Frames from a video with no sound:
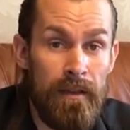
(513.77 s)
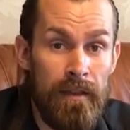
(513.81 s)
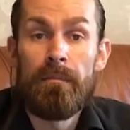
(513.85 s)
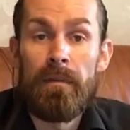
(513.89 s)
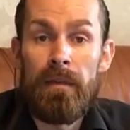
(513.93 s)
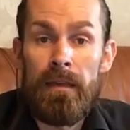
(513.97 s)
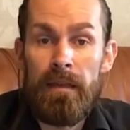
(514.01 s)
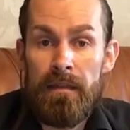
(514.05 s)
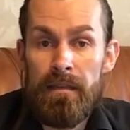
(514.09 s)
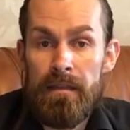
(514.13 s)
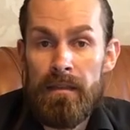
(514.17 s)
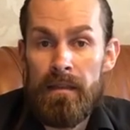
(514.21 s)

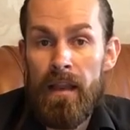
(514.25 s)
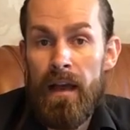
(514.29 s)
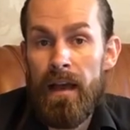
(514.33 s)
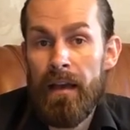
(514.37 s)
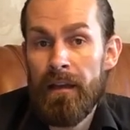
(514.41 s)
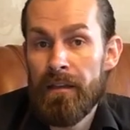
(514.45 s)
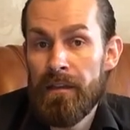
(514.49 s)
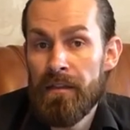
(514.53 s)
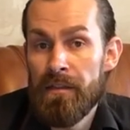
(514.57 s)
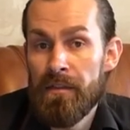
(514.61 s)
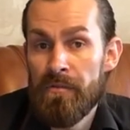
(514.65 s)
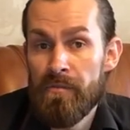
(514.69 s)
Please
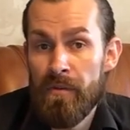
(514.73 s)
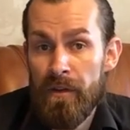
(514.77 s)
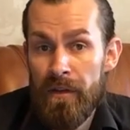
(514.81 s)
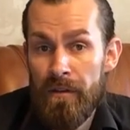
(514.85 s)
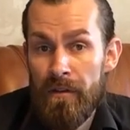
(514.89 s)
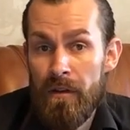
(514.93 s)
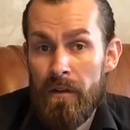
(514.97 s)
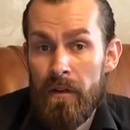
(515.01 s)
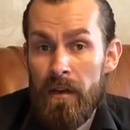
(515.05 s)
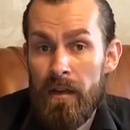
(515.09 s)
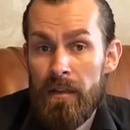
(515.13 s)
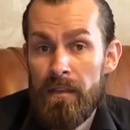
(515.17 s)
like this
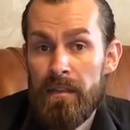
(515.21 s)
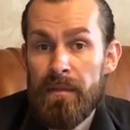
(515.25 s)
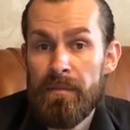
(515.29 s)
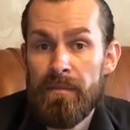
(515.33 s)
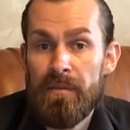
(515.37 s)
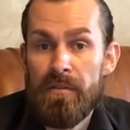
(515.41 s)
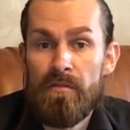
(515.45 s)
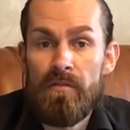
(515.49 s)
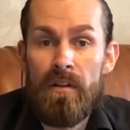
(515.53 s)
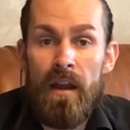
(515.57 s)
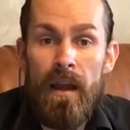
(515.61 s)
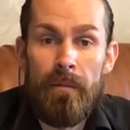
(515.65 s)
video and
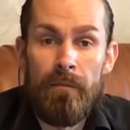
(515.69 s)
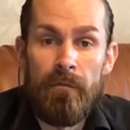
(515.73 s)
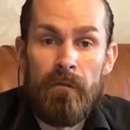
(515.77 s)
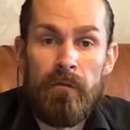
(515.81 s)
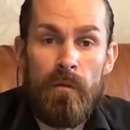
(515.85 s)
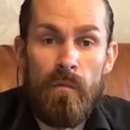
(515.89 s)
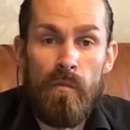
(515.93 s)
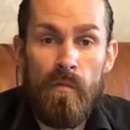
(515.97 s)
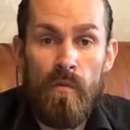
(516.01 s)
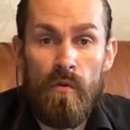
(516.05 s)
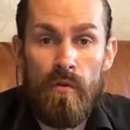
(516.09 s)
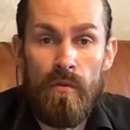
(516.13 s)
subscribe
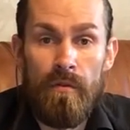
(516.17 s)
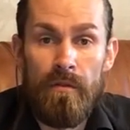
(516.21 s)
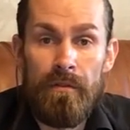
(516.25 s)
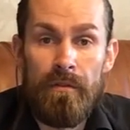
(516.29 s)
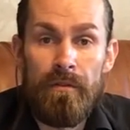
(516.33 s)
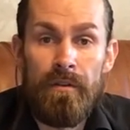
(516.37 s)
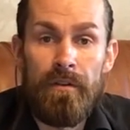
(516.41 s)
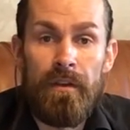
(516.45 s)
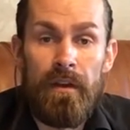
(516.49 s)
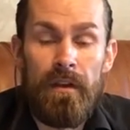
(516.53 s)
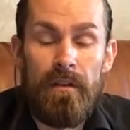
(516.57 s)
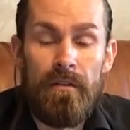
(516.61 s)
for more.
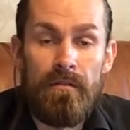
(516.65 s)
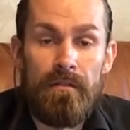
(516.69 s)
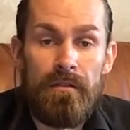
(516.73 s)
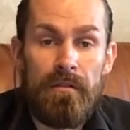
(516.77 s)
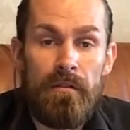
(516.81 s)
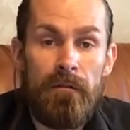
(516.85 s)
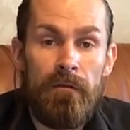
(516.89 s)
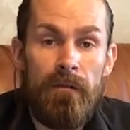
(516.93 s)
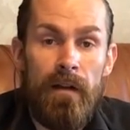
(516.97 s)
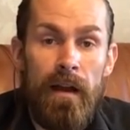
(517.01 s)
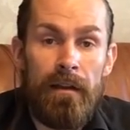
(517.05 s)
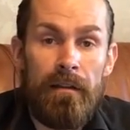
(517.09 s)
You can
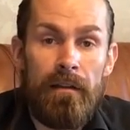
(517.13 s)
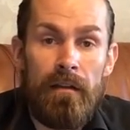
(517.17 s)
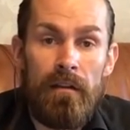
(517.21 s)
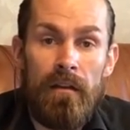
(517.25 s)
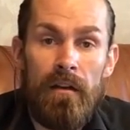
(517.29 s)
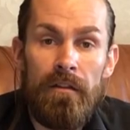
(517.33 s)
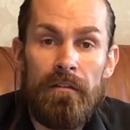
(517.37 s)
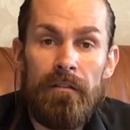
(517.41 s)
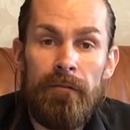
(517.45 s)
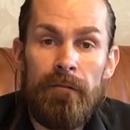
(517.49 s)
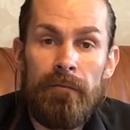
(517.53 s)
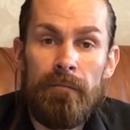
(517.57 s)
also find a
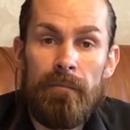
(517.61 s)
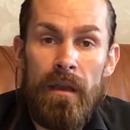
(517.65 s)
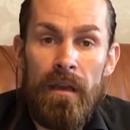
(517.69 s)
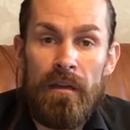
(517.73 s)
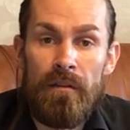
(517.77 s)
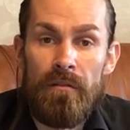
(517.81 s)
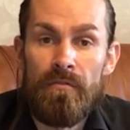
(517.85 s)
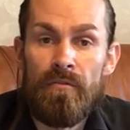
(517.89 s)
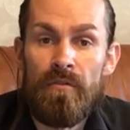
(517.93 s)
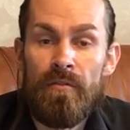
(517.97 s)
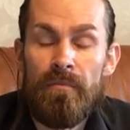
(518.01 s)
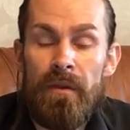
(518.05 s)
lot of
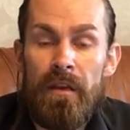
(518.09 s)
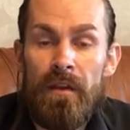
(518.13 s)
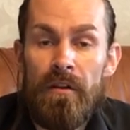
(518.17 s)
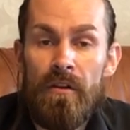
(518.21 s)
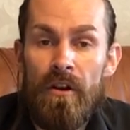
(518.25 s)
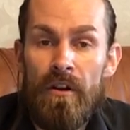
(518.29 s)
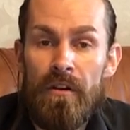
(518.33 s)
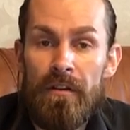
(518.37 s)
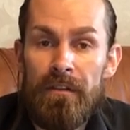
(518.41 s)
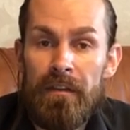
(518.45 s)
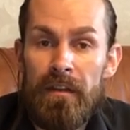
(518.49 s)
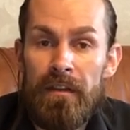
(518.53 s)
male grooming
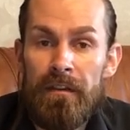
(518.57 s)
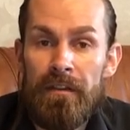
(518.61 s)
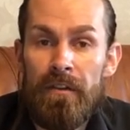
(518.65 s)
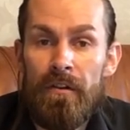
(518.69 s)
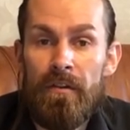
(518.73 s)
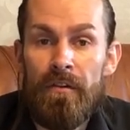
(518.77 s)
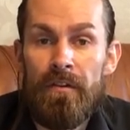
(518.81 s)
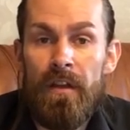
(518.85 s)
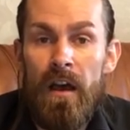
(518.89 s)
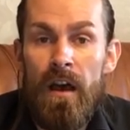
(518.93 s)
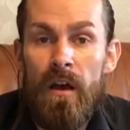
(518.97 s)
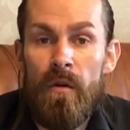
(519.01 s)
content
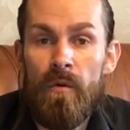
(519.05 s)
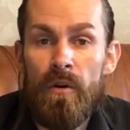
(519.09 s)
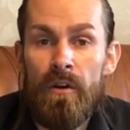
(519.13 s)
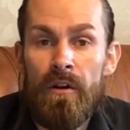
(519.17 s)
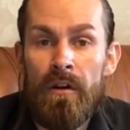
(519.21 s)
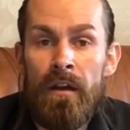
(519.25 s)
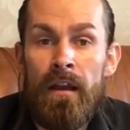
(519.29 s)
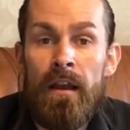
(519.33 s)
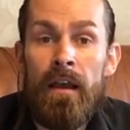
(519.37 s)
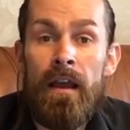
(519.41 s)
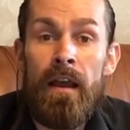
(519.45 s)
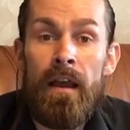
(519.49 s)
on
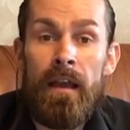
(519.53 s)
our